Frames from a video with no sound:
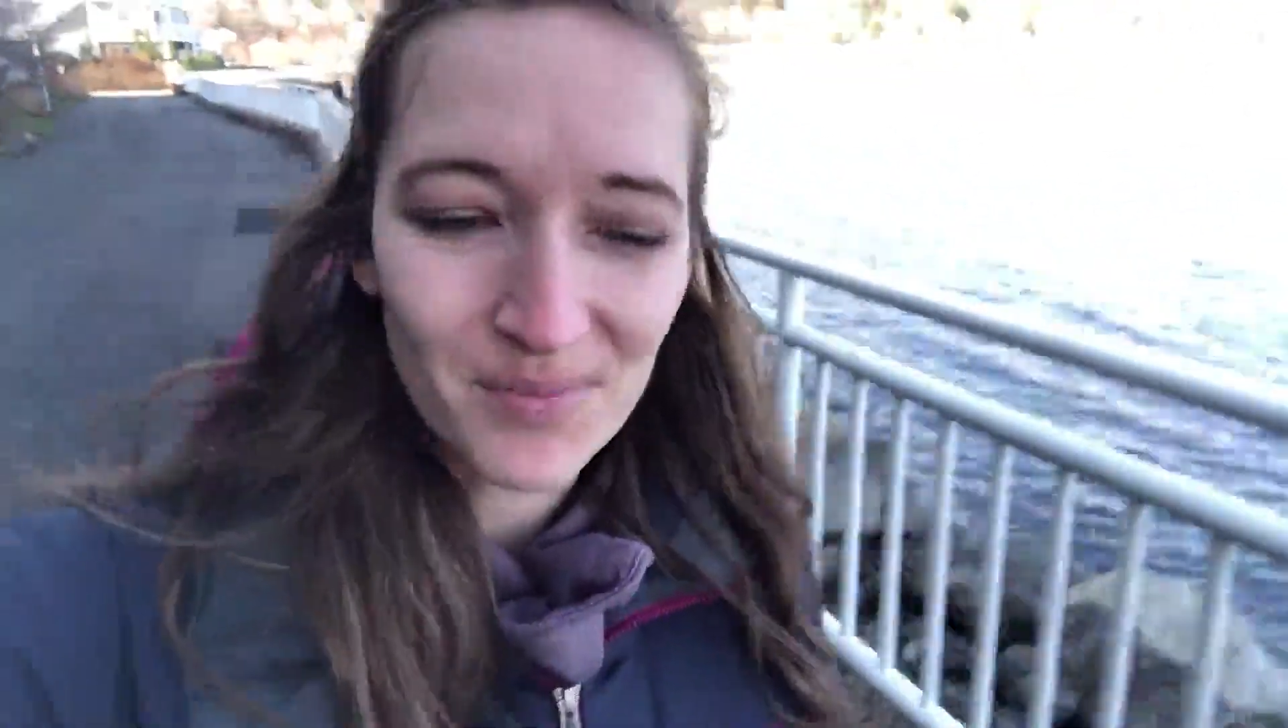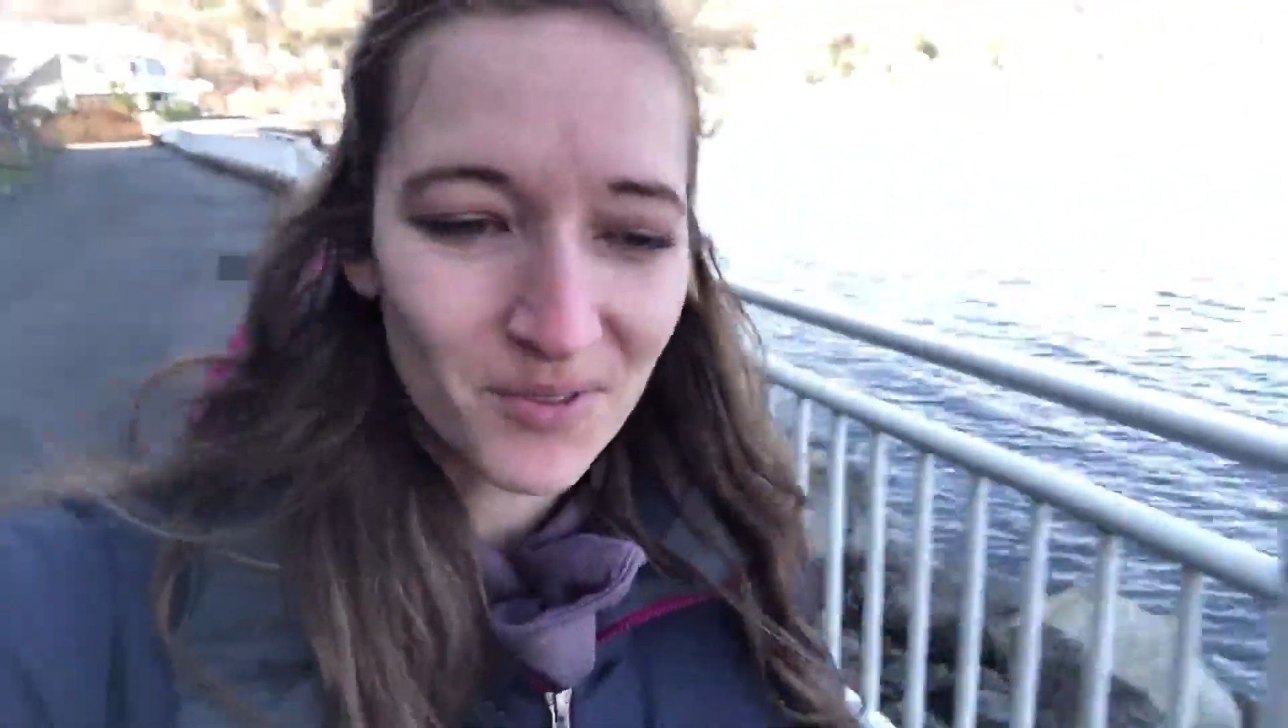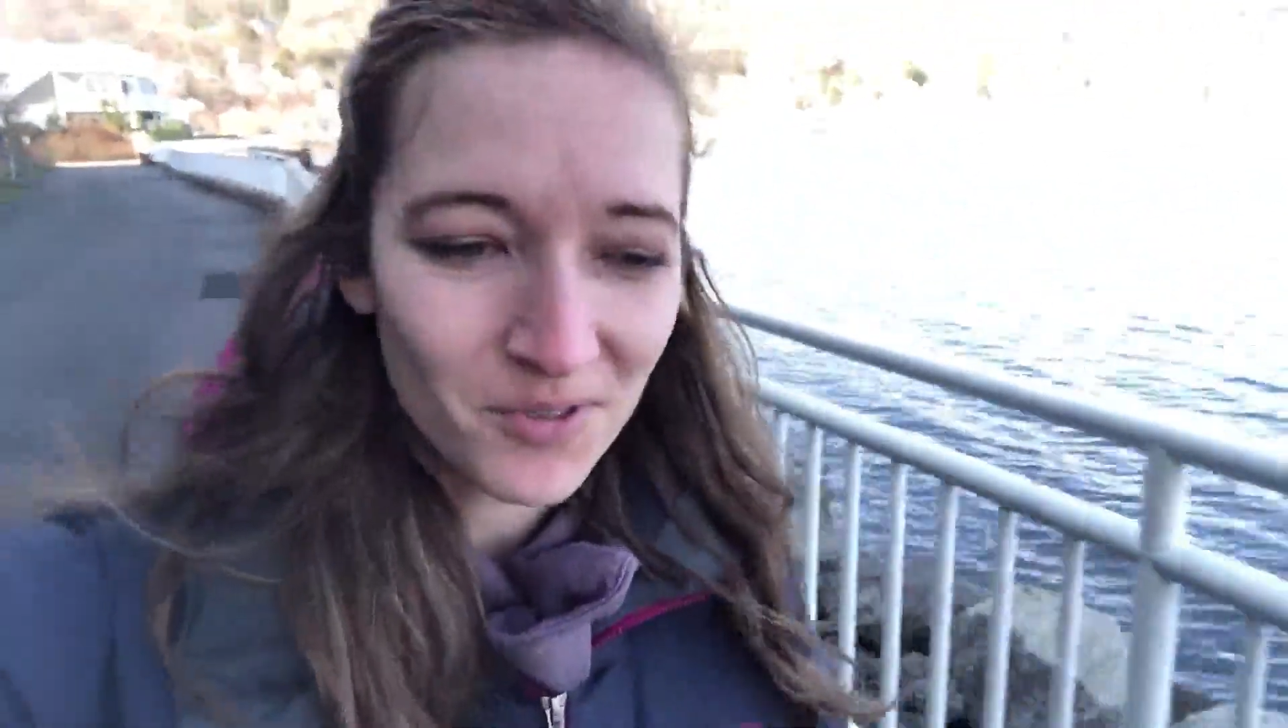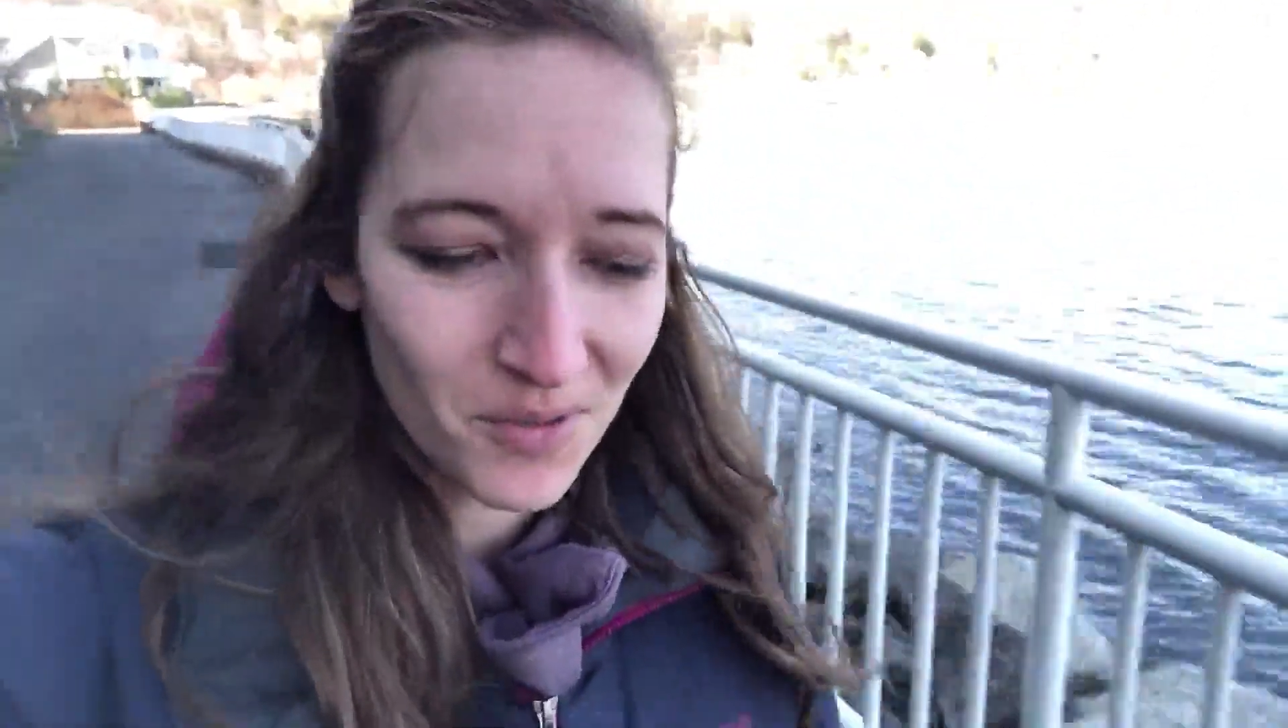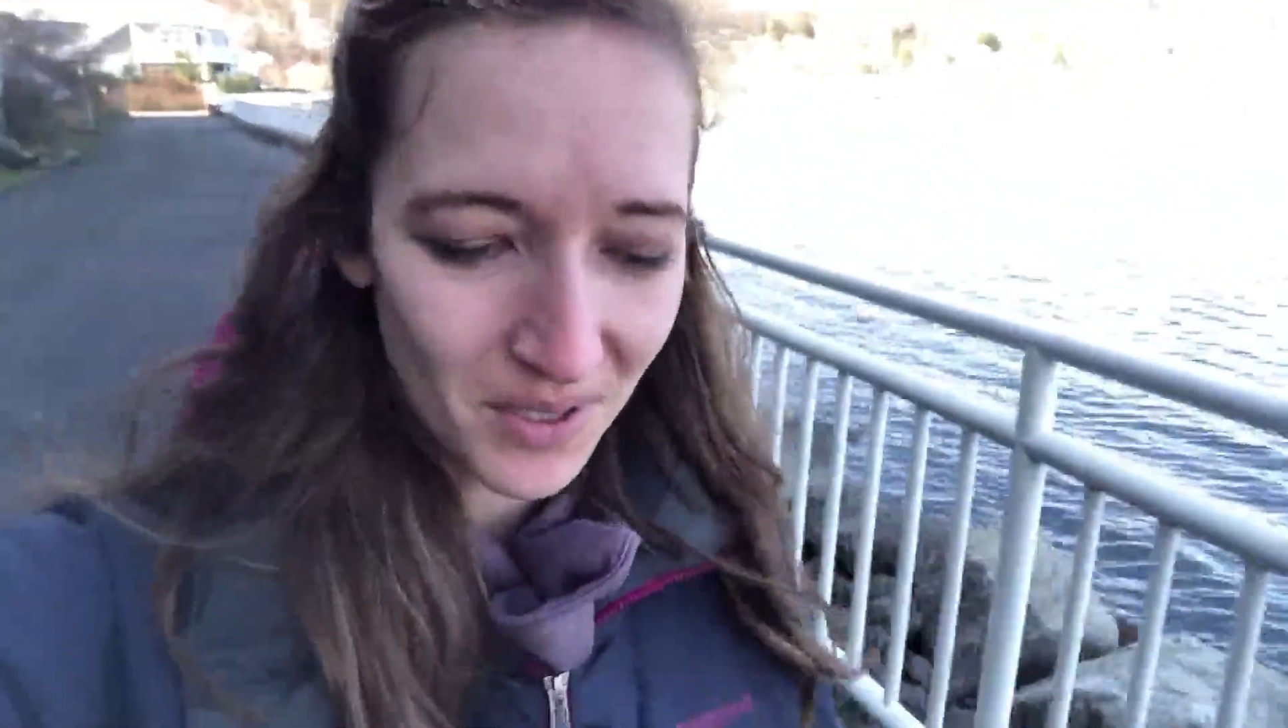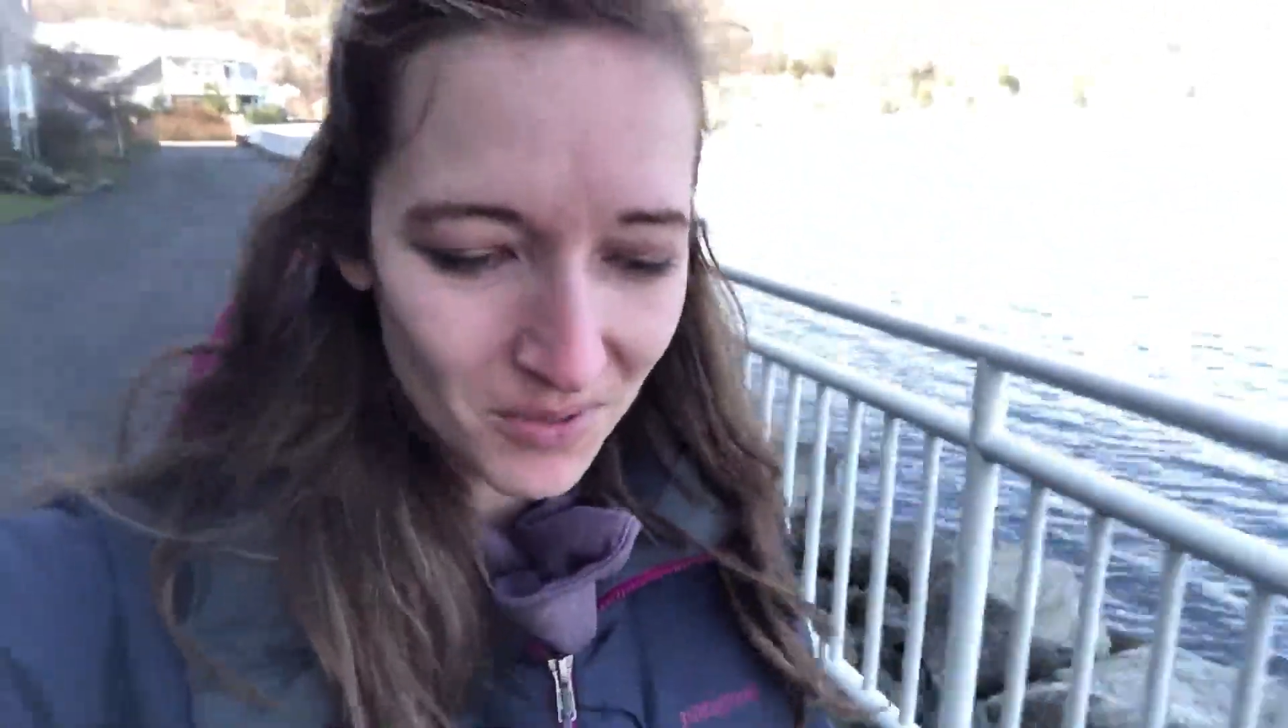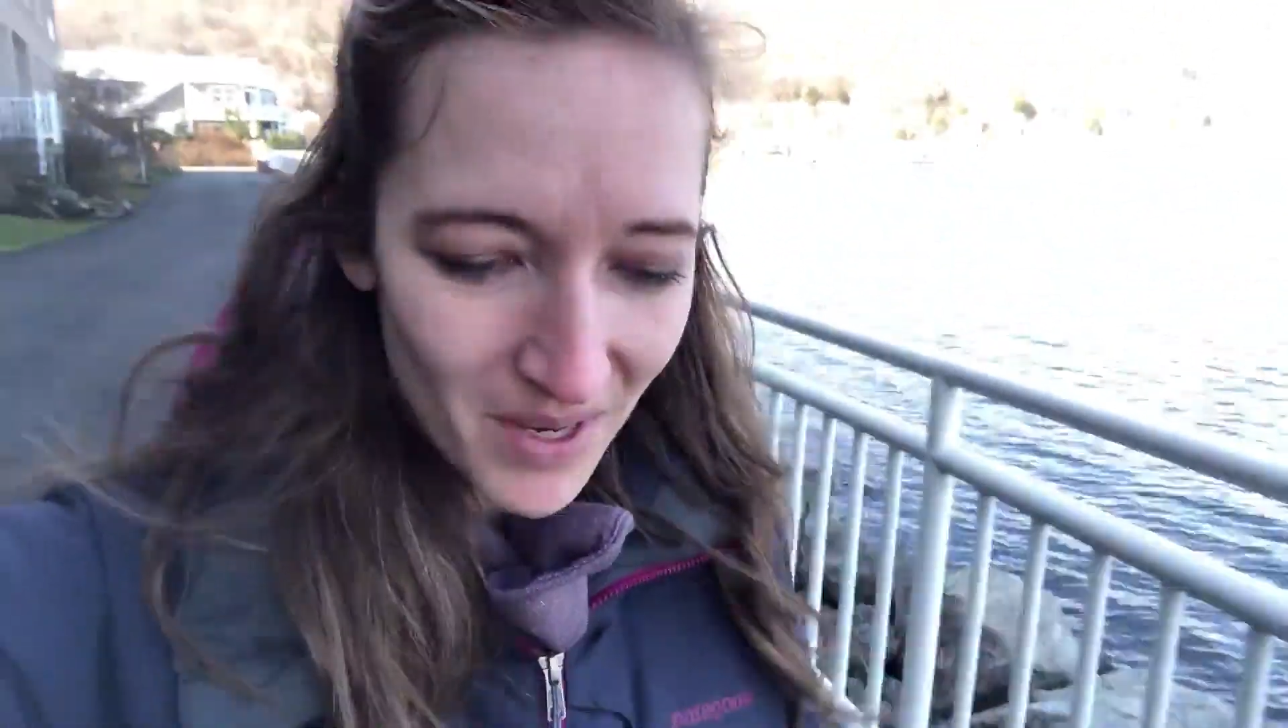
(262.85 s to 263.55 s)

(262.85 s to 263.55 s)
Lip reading: before we go